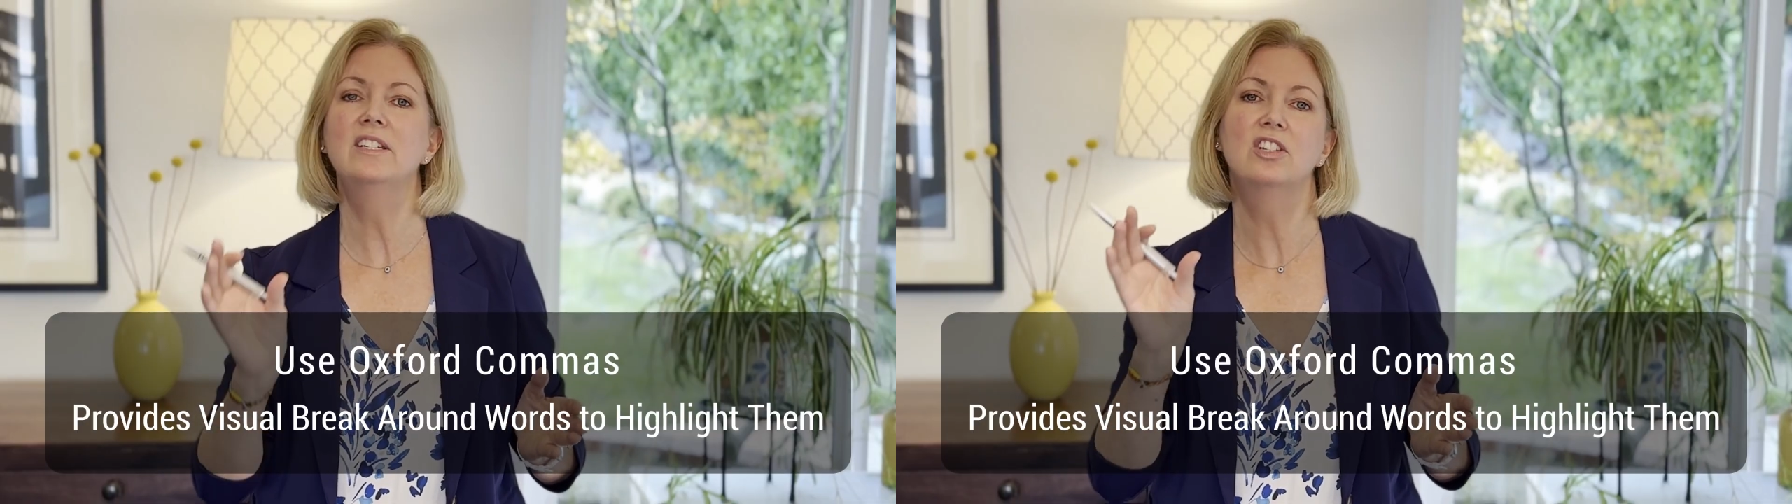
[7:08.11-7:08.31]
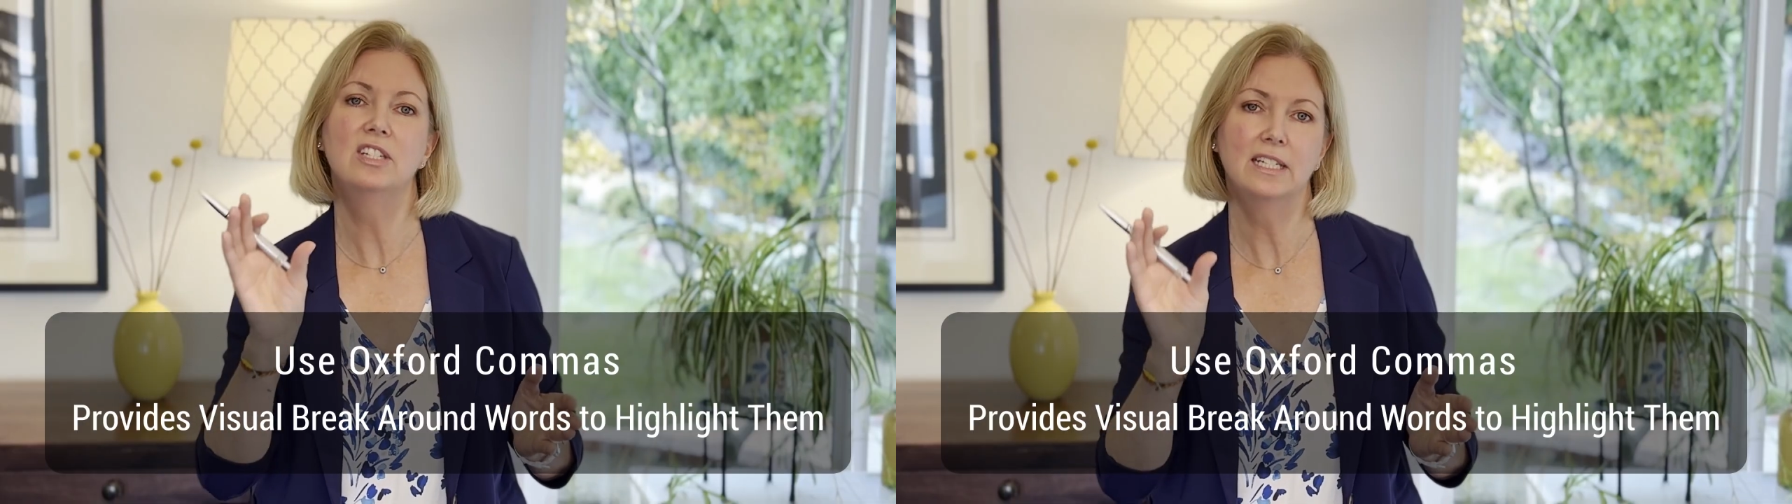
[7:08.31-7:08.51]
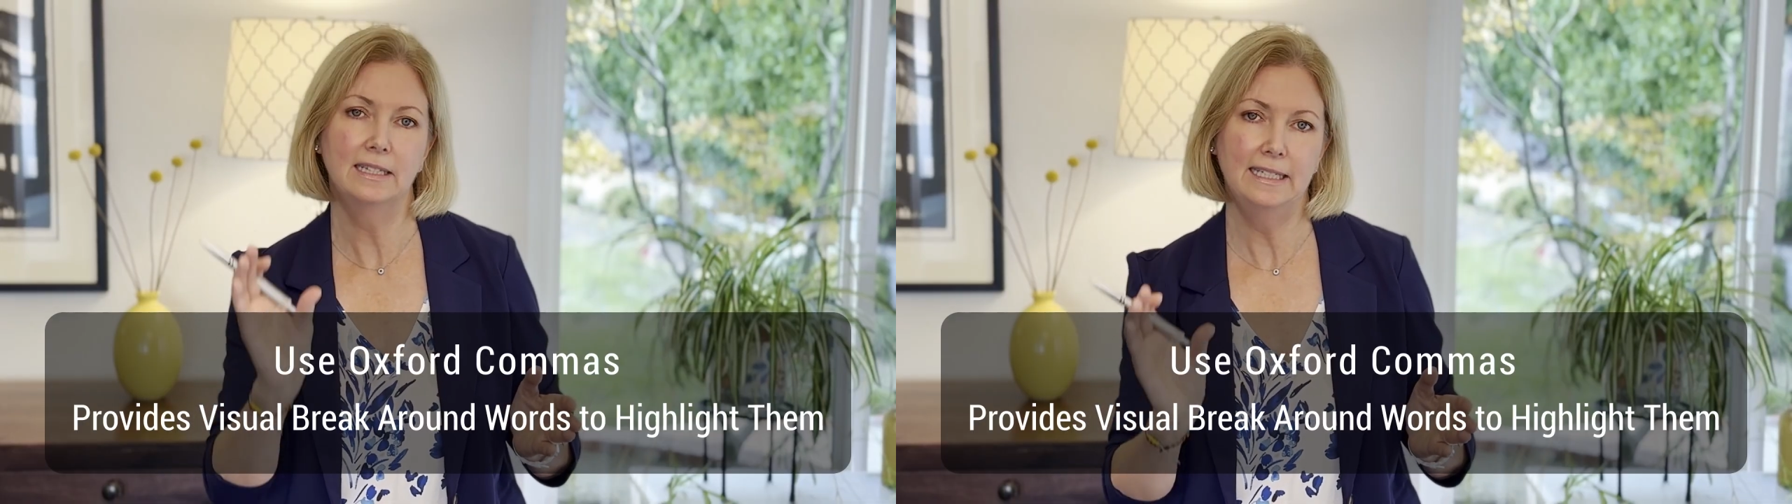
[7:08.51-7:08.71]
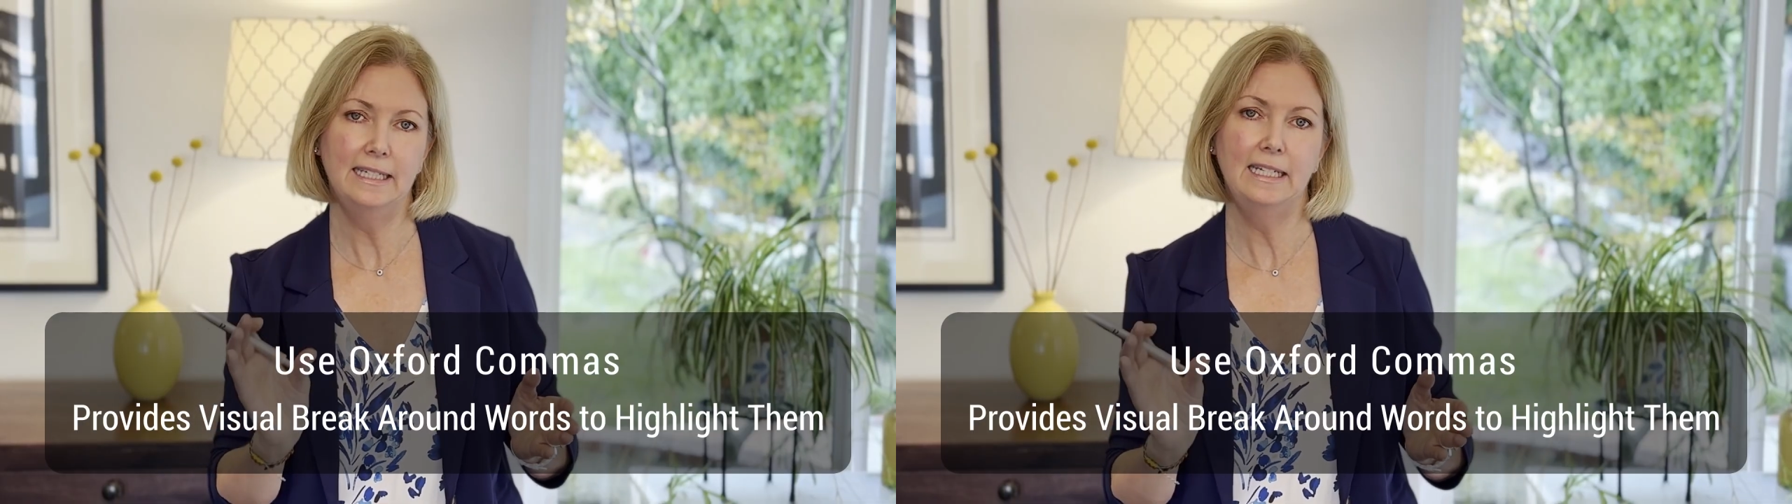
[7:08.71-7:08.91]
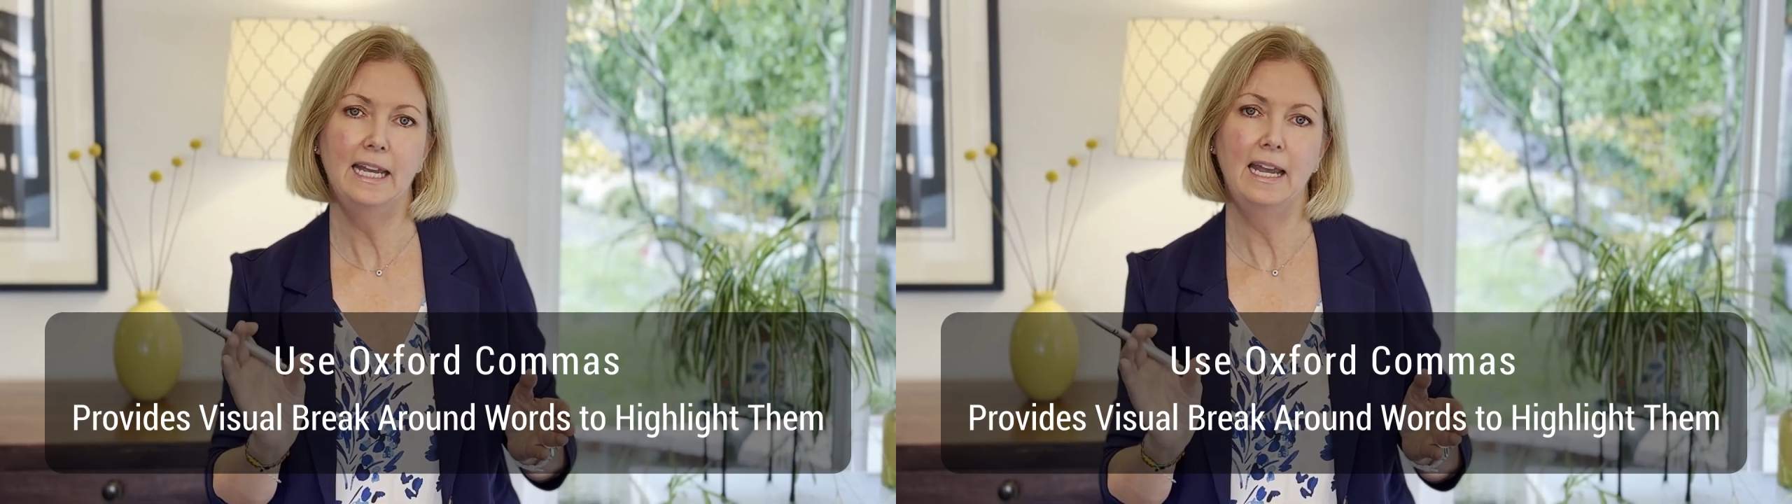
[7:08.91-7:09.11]
to
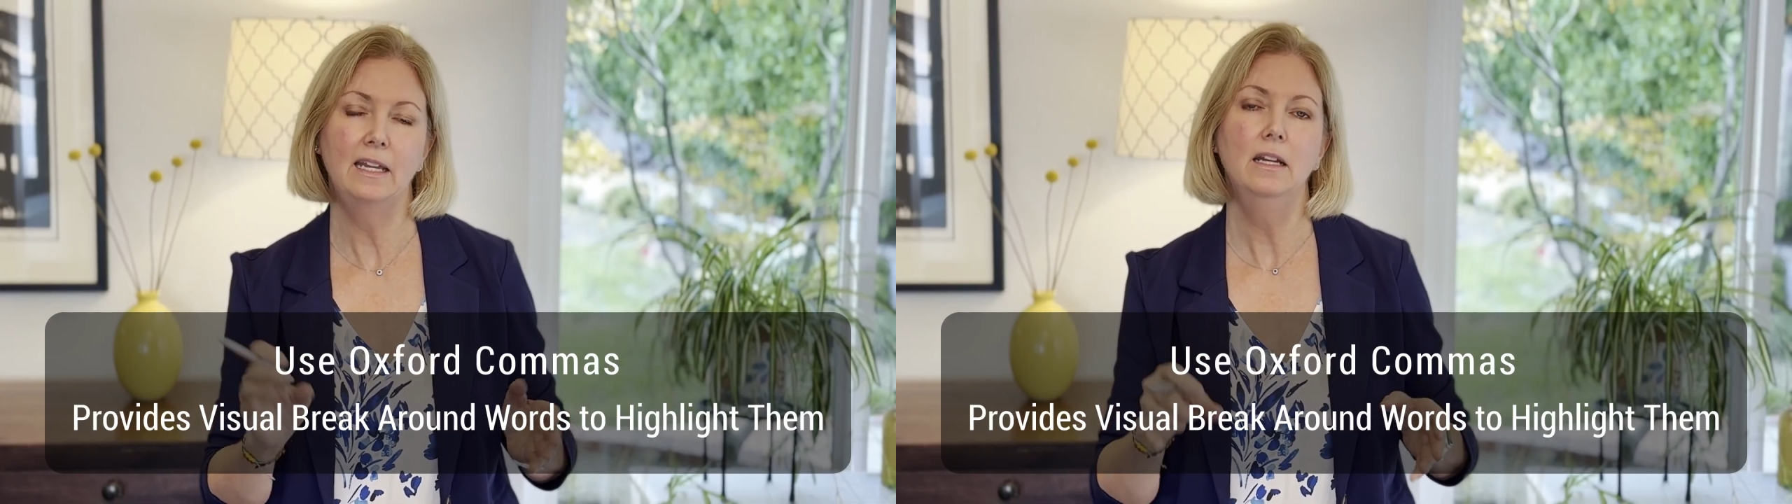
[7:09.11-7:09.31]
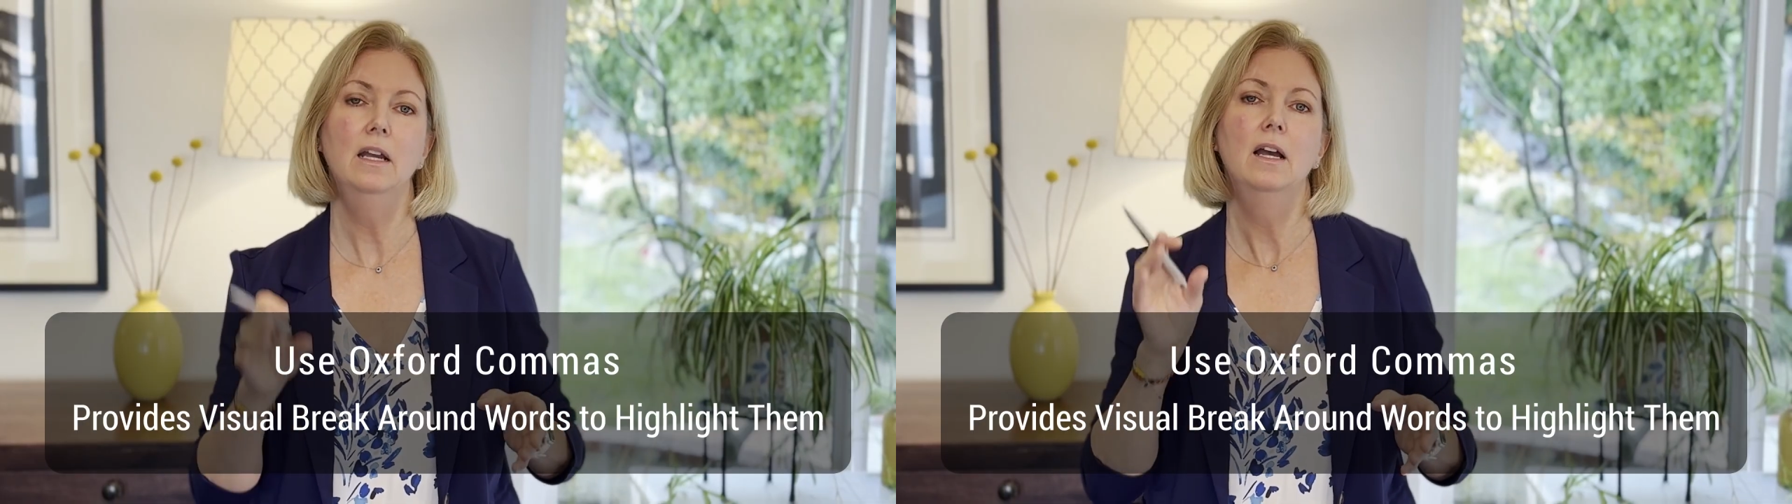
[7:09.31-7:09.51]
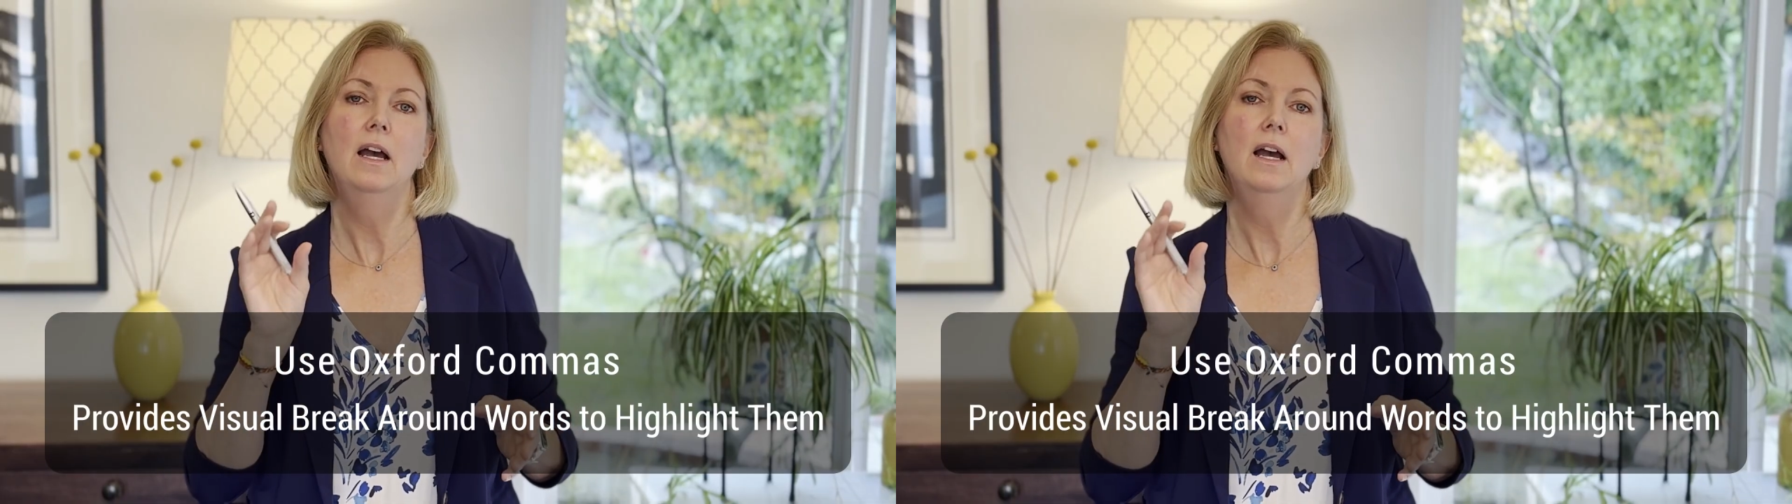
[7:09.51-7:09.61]
delineate